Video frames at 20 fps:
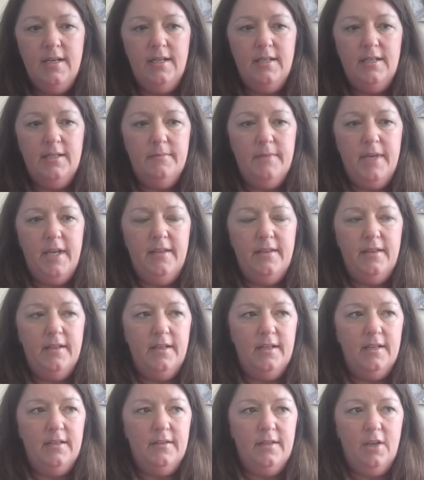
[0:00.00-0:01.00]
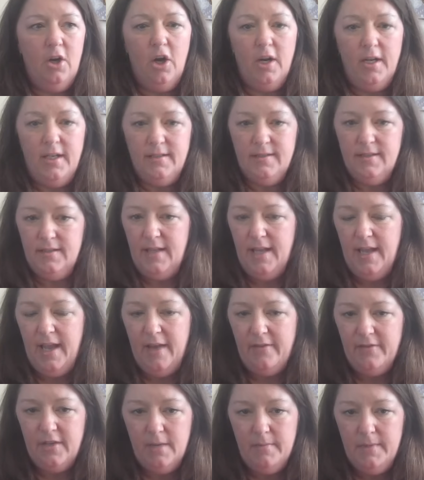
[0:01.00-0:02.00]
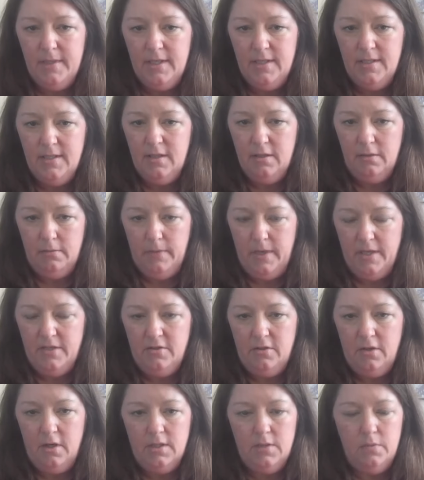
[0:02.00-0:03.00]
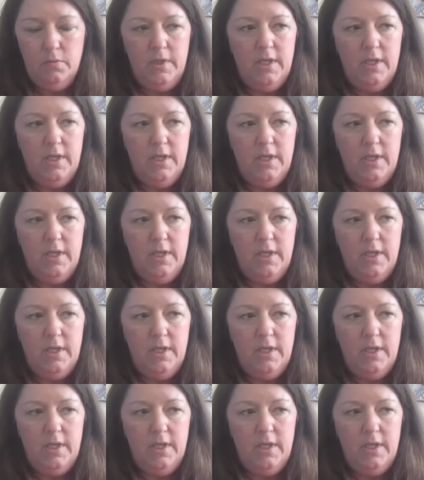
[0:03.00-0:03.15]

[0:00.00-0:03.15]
um, and the the audience that they have coming into their restaurants.